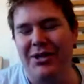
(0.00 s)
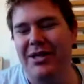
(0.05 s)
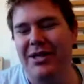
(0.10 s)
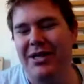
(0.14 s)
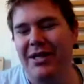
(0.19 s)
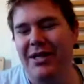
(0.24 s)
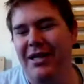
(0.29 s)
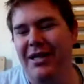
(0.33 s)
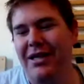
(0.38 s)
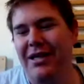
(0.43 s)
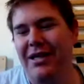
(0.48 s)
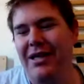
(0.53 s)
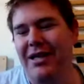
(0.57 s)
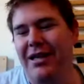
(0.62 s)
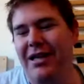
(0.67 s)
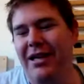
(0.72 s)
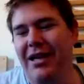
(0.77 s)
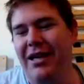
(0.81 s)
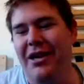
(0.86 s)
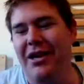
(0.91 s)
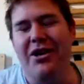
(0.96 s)
So
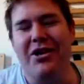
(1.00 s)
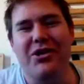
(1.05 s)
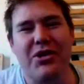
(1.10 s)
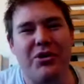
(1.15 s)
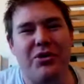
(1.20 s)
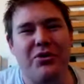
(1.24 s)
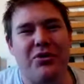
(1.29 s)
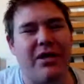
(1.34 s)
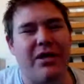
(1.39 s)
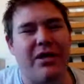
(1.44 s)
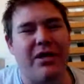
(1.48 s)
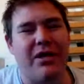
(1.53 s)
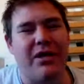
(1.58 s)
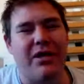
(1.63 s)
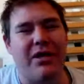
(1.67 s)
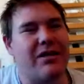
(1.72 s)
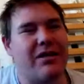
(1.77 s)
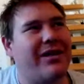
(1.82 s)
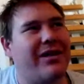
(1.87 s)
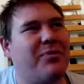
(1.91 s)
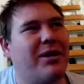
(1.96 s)
he knows the
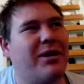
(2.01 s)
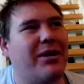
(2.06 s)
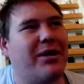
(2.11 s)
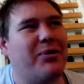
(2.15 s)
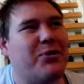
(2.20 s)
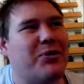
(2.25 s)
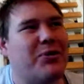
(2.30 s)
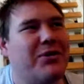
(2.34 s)
tricks around